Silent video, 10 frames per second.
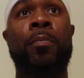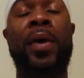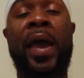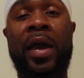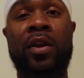
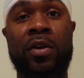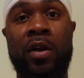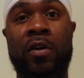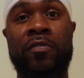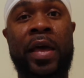pattern
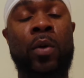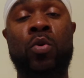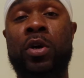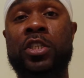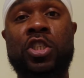of that
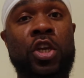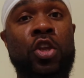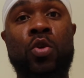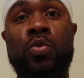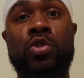will
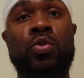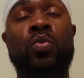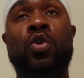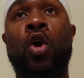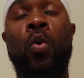continue
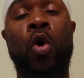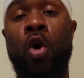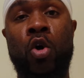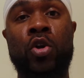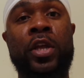to go
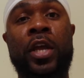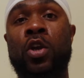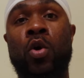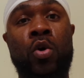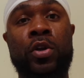on
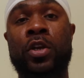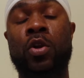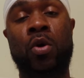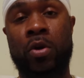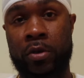and on and
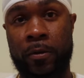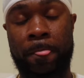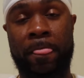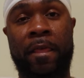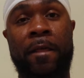on.
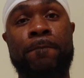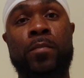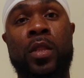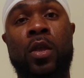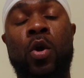
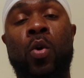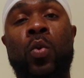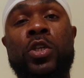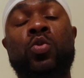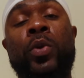
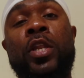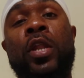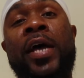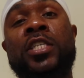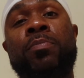Once we
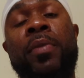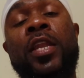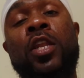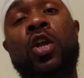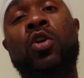as
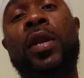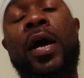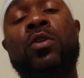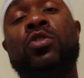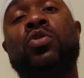men learn
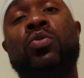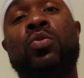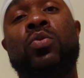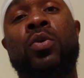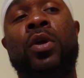how
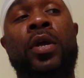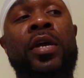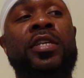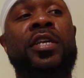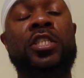to
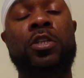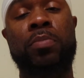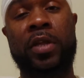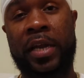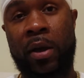
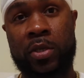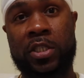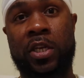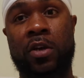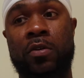discipline
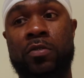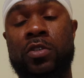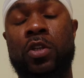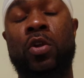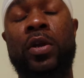
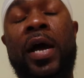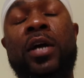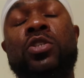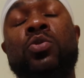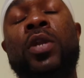ourselves, learn
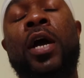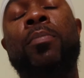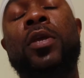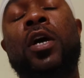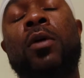how to
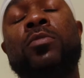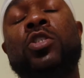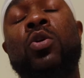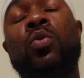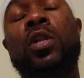not become
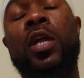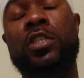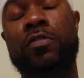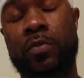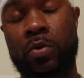so
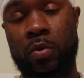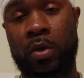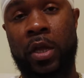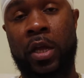lustful,